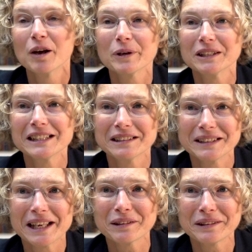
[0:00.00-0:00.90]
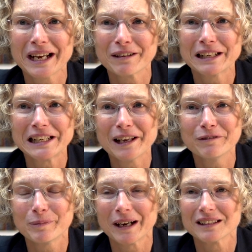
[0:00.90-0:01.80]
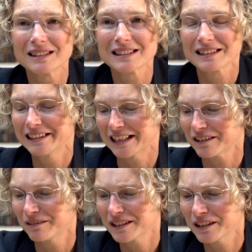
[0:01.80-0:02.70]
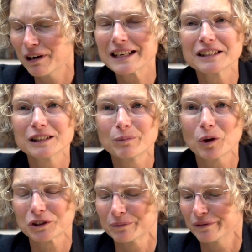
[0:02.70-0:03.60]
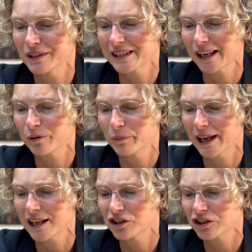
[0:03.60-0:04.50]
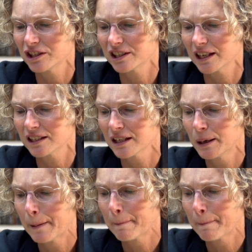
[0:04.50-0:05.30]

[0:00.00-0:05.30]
But the other thing I really love about this letter is that right at the bottom of the second page, she says,